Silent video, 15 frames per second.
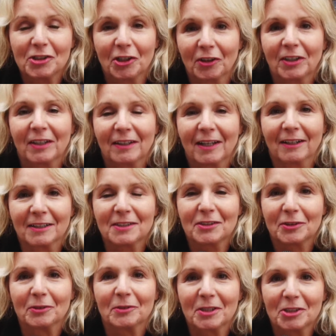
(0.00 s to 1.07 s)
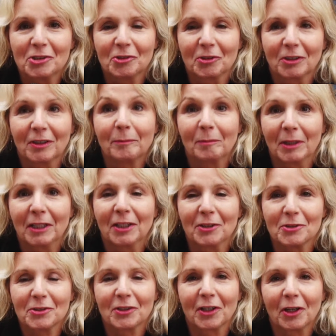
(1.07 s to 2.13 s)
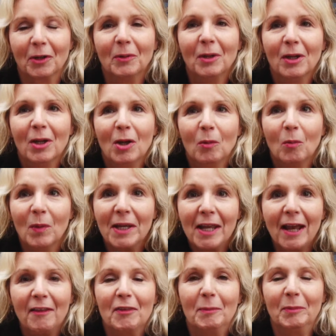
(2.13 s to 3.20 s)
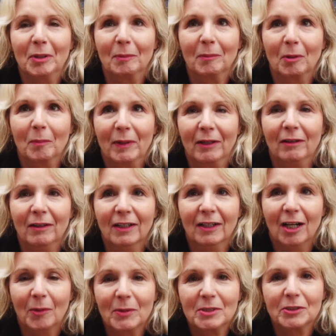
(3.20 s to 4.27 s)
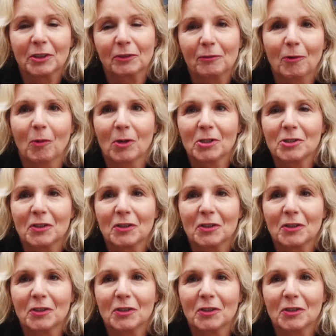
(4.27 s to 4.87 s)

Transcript: Cherokee County School District many years ago, we had the bookmobile, and I always look forward